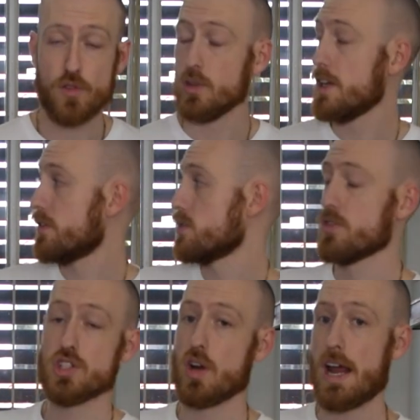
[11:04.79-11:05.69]
If you leave this
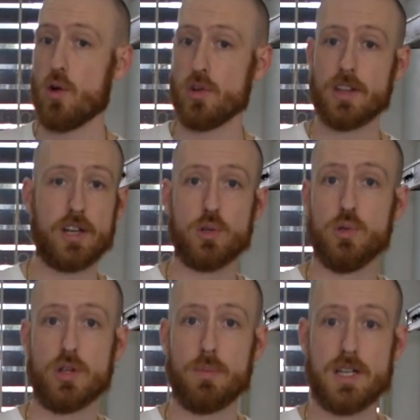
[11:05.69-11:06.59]
on the tray or you let it
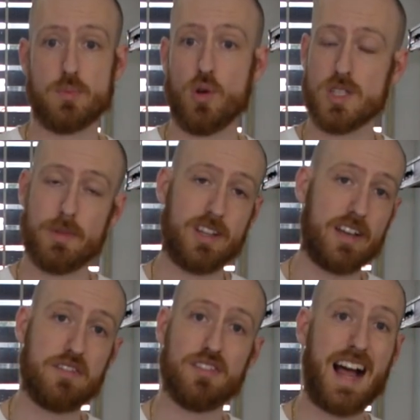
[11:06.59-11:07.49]
cool on a bench or something
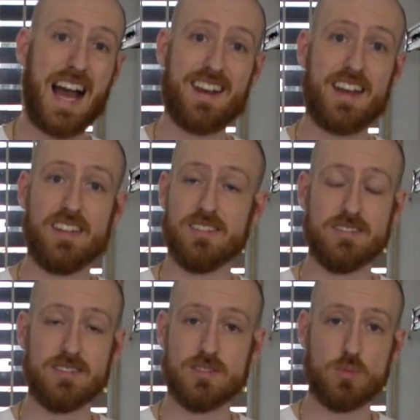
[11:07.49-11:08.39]
like flat
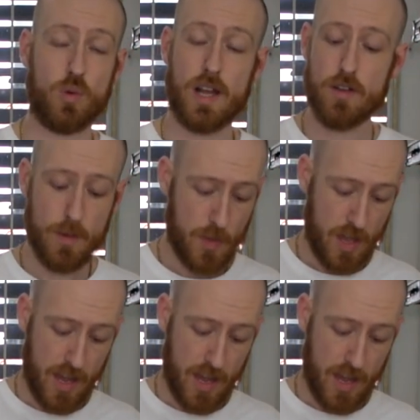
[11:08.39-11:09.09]
and whatever,